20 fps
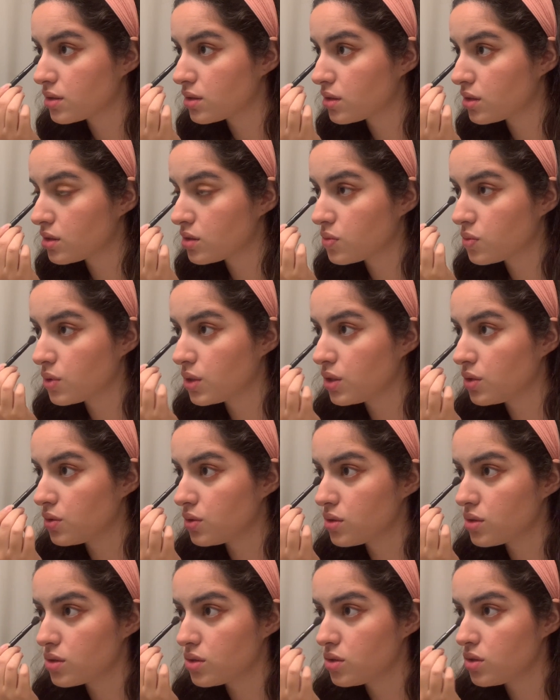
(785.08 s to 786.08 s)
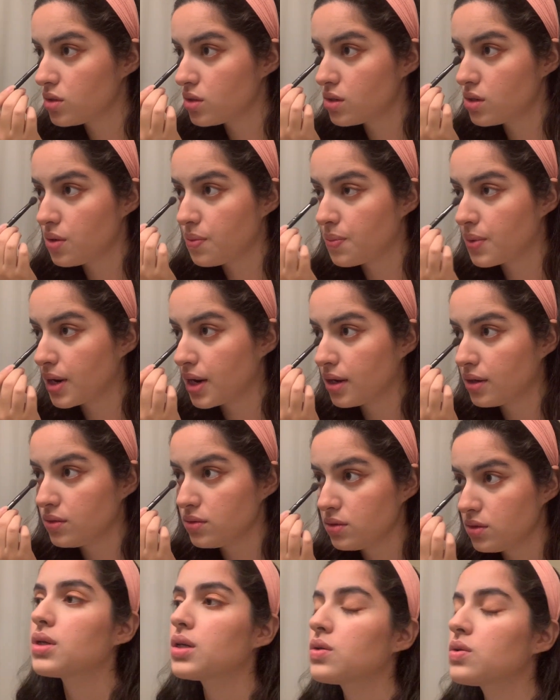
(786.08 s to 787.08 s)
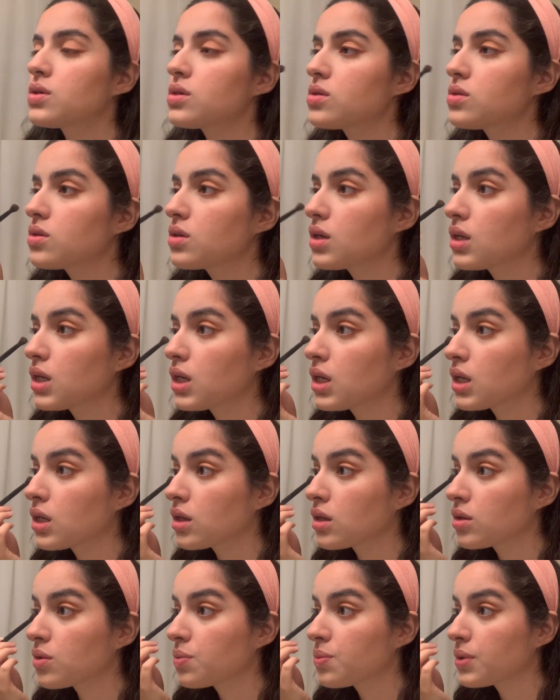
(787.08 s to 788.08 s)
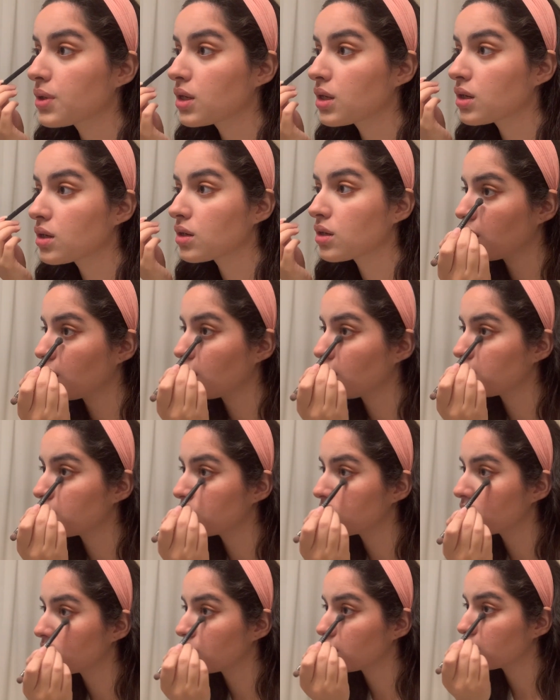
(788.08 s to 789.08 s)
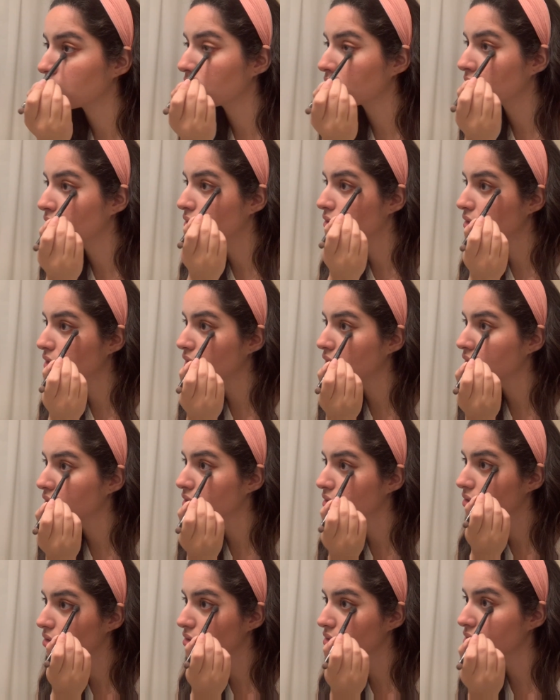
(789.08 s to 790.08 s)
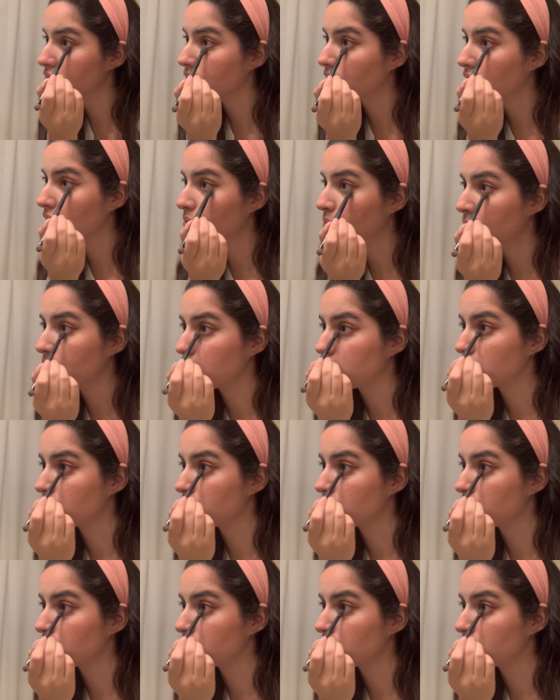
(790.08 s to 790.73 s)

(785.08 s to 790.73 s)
since we used just a brown, it was looking a little bit empty, lonely, just like me